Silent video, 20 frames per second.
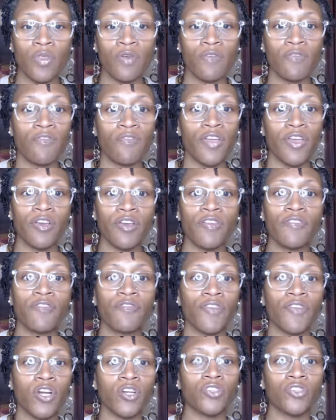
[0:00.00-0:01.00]
the very
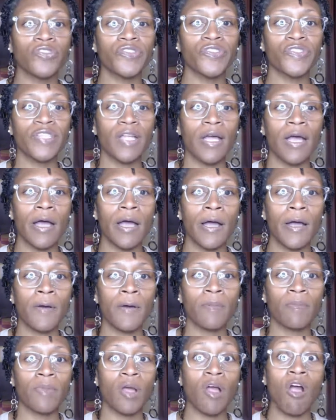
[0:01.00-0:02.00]
first
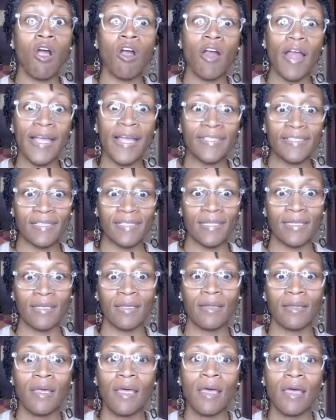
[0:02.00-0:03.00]
car
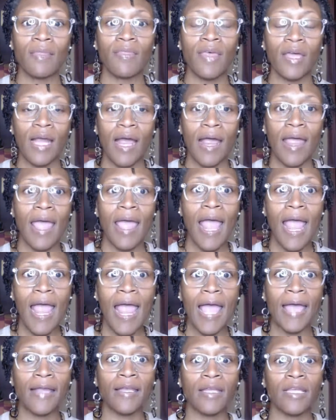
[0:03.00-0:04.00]
accident that I
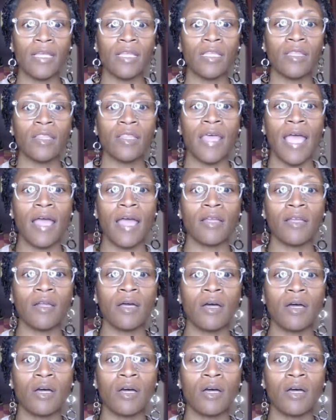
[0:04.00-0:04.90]
had, in that